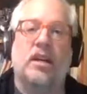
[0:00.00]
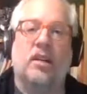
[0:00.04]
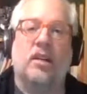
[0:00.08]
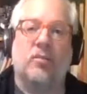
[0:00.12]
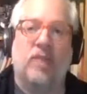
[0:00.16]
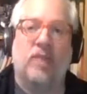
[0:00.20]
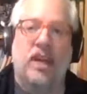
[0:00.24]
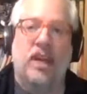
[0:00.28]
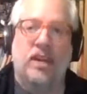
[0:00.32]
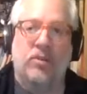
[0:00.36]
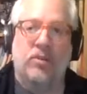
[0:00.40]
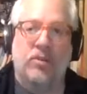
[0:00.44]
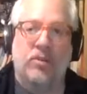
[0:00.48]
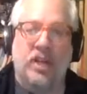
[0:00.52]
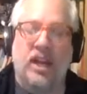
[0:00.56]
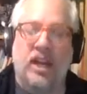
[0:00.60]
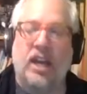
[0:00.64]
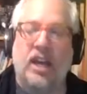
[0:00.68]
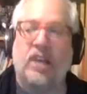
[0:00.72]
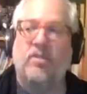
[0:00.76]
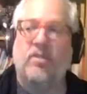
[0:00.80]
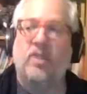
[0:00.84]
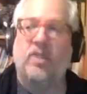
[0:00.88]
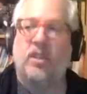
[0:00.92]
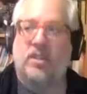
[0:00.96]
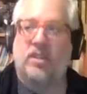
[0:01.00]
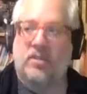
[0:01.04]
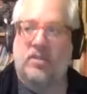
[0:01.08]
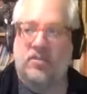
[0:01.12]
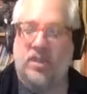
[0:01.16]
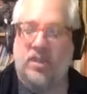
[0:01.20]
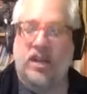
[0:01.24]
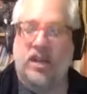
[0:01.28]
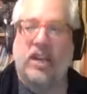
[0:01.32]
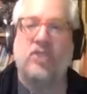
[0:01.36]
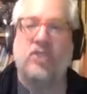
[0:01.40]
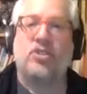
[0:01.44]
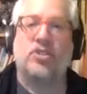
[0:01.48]
And we have this
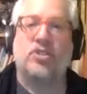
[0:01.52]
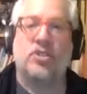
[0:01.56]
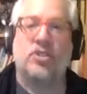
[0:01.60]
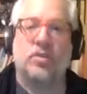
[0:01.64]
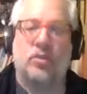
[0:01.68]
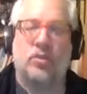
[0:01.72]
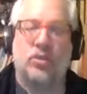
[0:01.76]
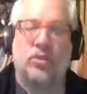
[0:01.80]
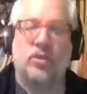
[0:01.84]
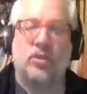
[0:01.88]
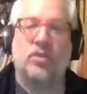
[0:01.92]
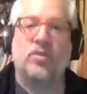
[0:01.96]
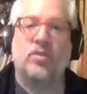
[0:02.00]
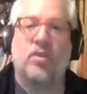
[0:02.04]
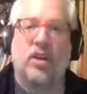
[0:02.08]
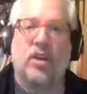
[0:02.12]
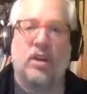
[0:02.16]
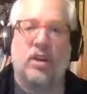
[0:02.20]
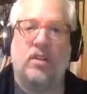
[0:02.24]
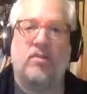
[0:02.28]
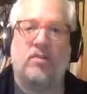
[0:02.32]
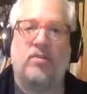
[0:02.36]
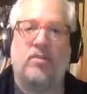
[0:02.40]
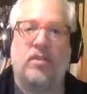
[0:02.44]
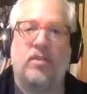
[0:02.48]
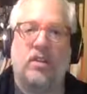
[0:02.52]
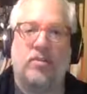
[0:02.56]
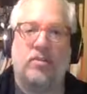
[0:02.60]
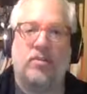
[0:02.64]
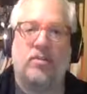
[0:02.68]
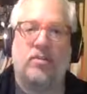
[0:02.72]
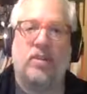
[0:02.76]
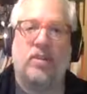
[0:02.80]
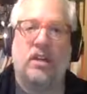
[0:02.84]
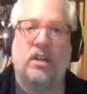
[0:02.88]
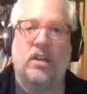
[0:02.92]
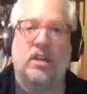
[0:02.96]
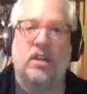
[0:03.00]
financial support as well
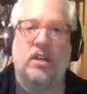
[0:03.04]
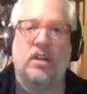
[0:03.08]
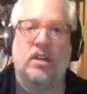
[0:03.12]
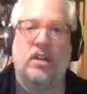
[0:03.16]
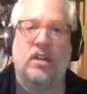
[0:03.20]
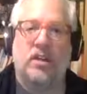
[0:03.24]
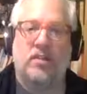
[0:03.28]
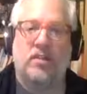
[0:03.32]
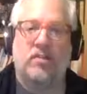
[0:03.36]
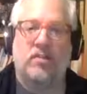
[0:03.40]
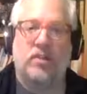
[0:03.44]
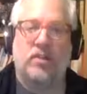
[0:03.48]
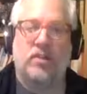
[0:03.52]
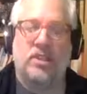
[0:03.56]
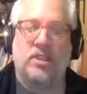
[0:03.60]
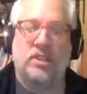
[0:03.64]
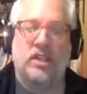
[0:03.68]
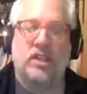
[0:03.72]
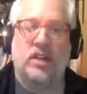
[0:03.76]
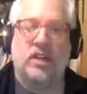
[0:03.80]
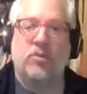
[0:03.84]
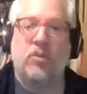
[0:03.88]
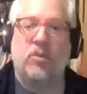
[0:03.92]
from the state.